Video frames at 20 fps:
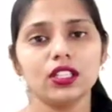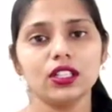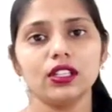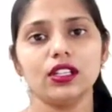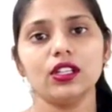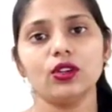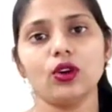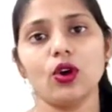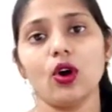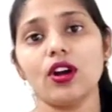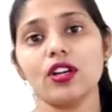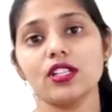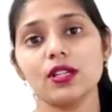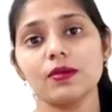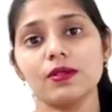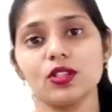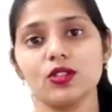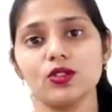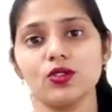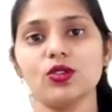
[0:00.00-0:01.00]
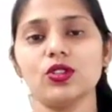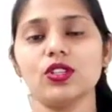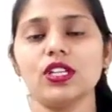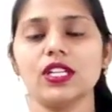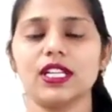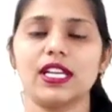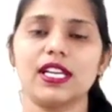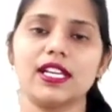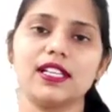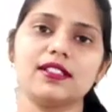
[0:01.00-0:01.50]
theory concepts in your
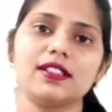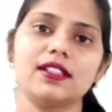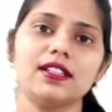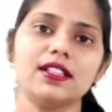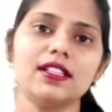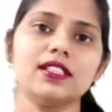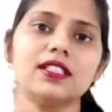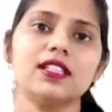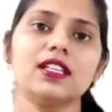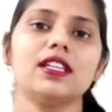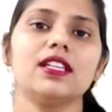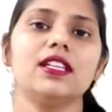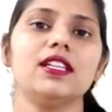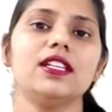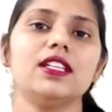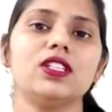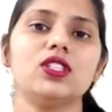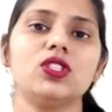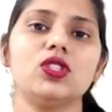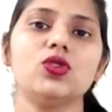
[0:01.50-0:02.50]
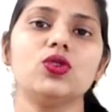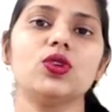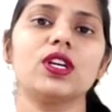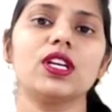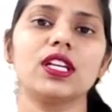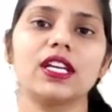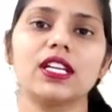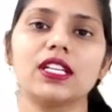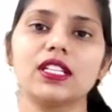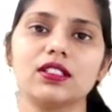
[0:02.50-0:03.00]
case studies yes you
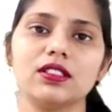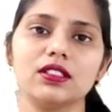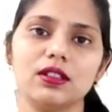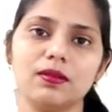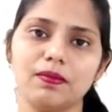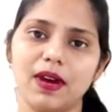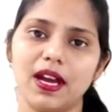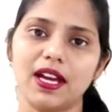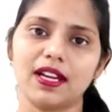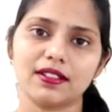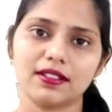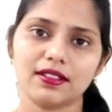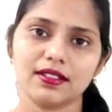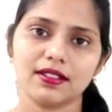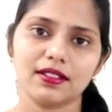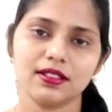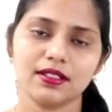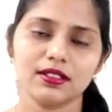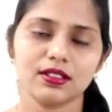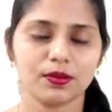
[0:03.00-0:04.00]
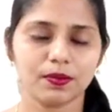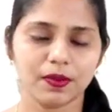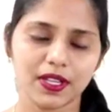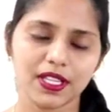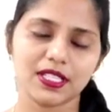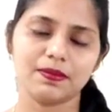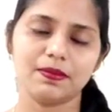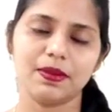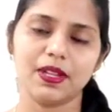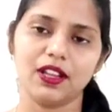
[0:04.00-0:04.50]
can get a good marks so
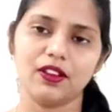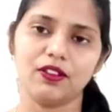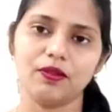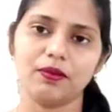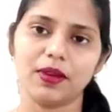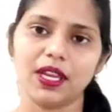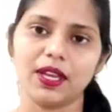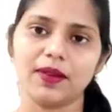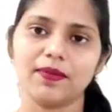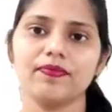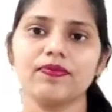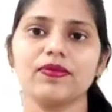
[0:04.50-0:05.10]
please believe me